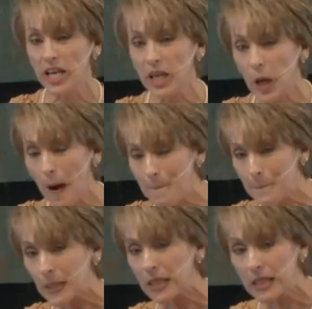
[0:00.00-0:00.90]
can
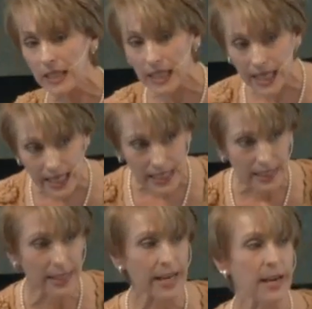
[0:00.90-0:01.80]

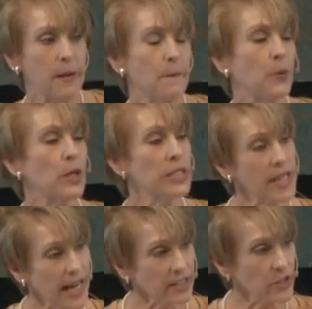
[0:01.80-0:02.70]
completely
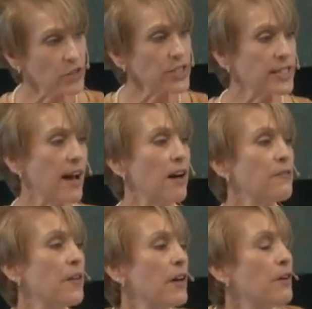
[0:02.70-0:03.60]
protect
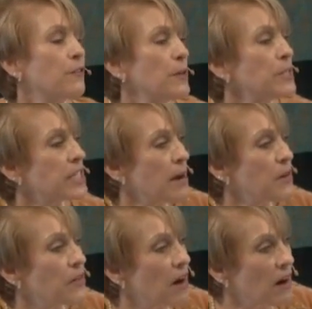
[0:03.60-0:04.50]
yourself from some
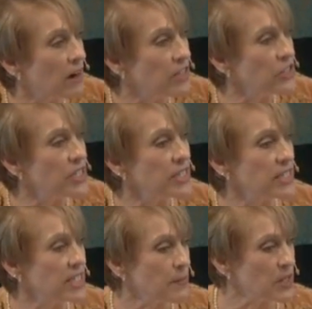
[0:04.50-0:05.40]
of the harshness
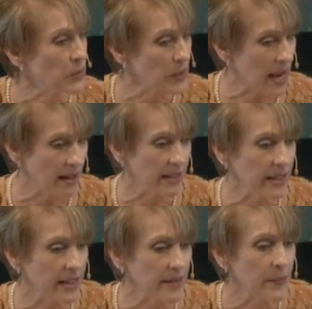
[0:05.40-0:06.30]
and some of the
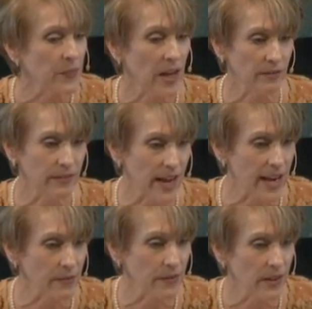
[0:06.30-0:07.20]
reality of
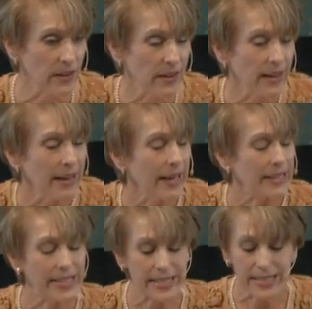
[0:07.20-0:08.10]
life.
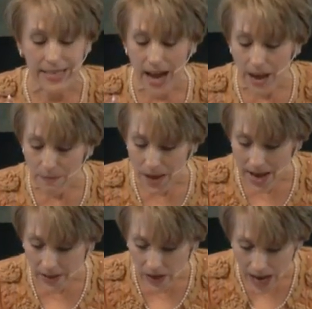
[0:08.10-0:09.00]
It does not
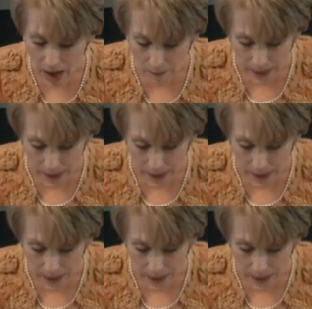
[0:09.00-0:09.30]
matter how